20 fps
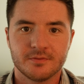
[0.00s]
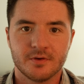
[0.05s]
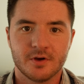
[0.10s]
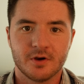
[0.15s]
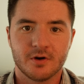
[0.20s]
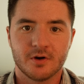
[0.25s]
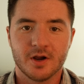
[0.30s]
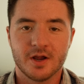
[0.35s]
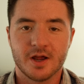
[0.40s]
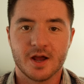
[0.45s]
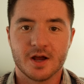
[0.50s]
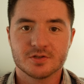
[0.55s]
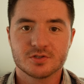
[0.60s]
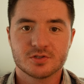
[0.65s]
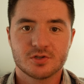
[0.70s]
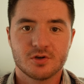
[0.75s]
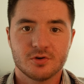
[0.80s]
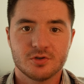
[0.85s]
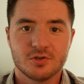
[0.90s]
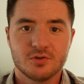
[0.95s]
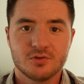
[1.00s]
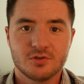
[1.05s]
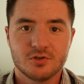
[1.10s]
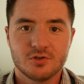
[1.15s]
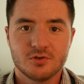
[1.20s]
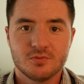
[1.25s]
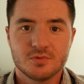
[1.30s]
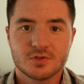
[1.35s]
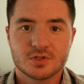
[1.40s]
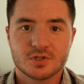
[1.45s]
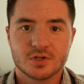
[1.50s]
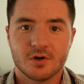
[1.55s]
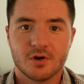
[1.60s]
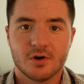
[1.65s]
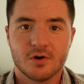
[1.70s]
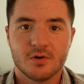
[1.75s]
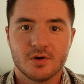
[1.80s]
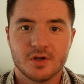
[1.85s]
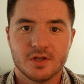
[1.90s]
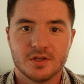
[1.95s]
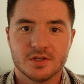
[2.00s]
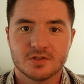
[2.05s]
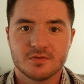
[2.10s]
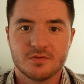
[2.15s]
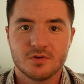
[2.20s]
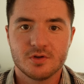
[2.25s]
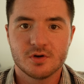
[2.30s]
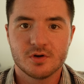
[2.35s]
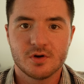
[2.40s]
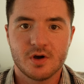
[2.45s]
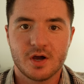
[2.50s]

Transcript: All right, how's it going YouTube? So in this video,